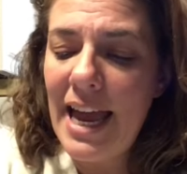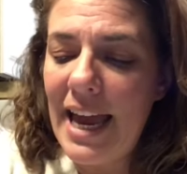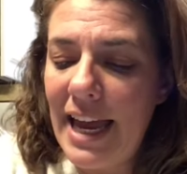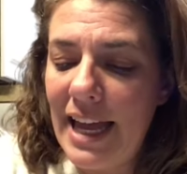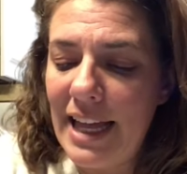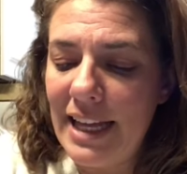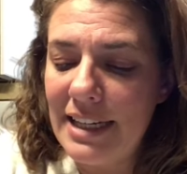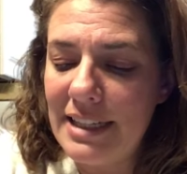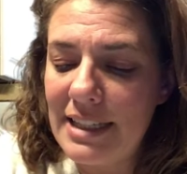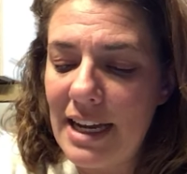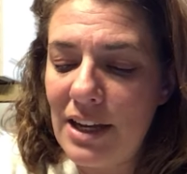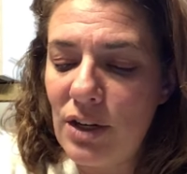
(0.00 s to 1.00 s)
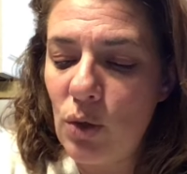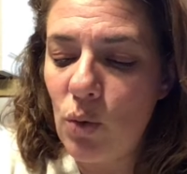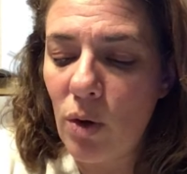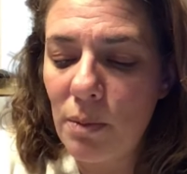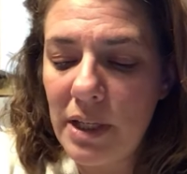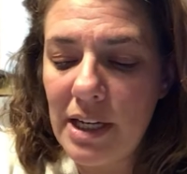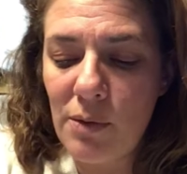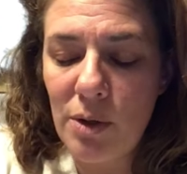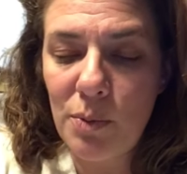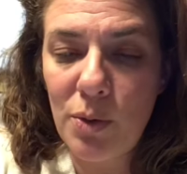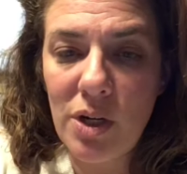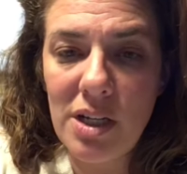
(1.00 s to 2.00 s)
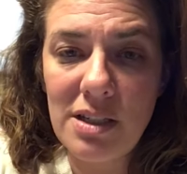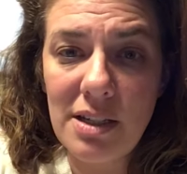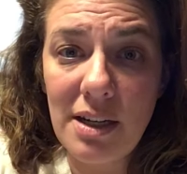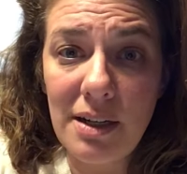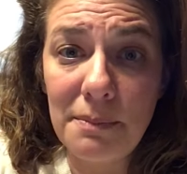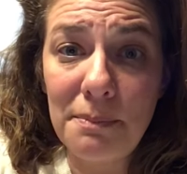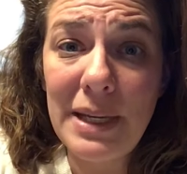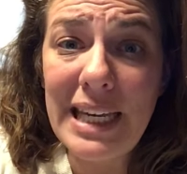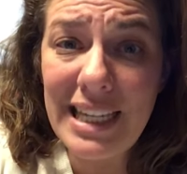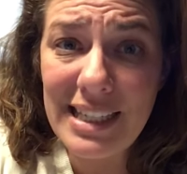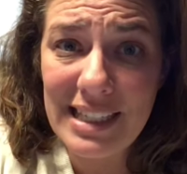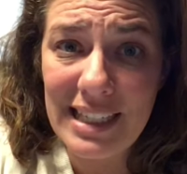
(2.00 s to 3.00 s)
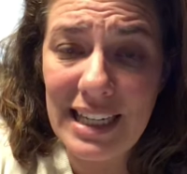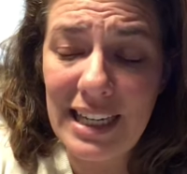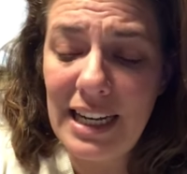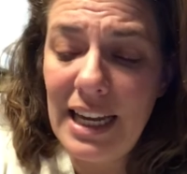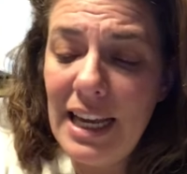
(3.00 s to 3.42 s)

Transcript: And normally I would put peas in it,